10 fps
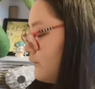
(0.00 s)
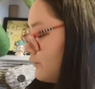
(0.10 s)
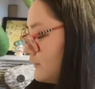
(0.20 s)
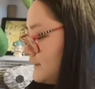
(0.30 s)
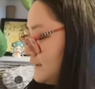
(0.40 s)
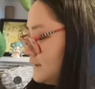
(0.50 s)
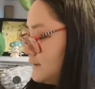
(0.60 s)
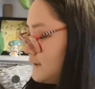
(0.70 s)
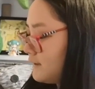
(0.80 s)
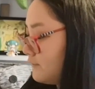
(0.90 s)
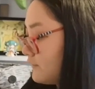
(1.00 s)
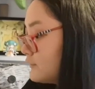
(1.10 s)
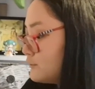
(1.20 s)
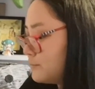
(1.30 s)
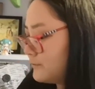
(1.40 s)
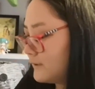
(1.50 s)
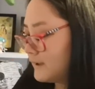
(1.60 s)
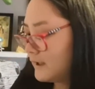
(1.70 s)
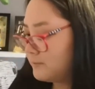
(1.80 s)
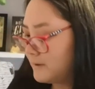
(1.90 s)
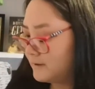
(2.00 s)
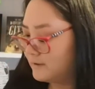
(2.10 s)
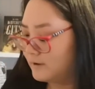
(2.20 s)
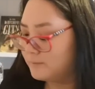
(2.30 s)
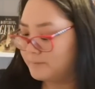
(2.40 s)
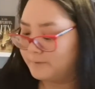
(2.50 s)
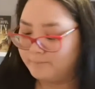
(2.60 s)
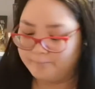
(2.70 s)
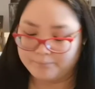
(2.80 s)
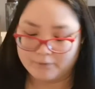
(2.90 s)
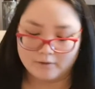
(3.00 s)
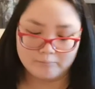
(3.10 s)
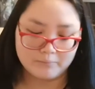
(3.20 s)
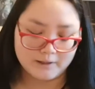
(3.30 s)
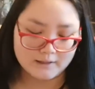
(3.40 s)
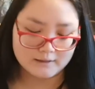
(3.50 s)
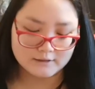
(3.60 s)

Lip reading: For instance, the first book that I picked up by